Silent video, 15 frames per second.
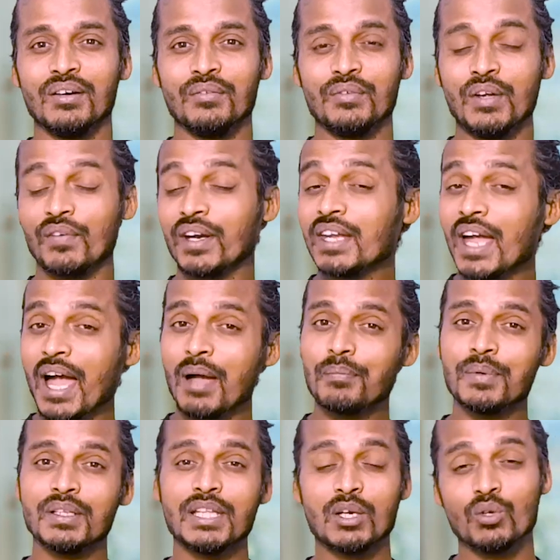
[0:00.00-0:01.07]
We are very
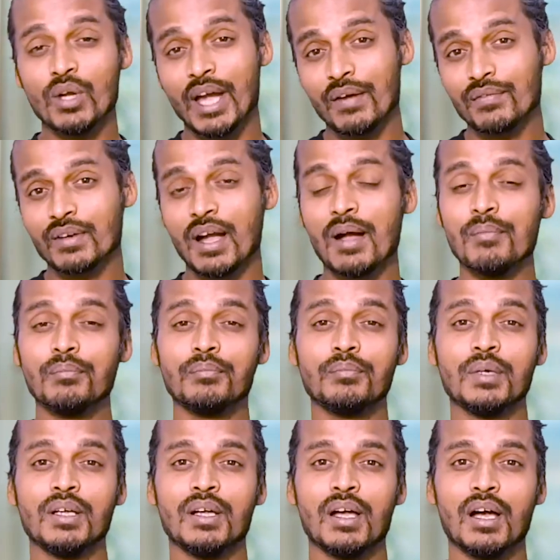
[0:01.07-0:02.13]
happy that you have come.
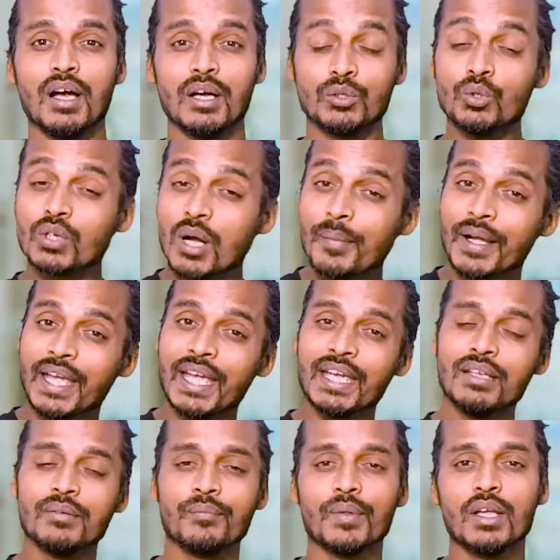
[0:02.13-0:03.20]
Do come
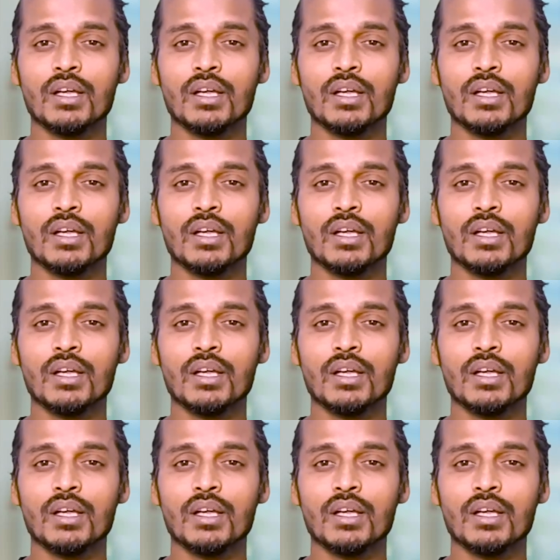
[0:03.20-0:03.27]
again.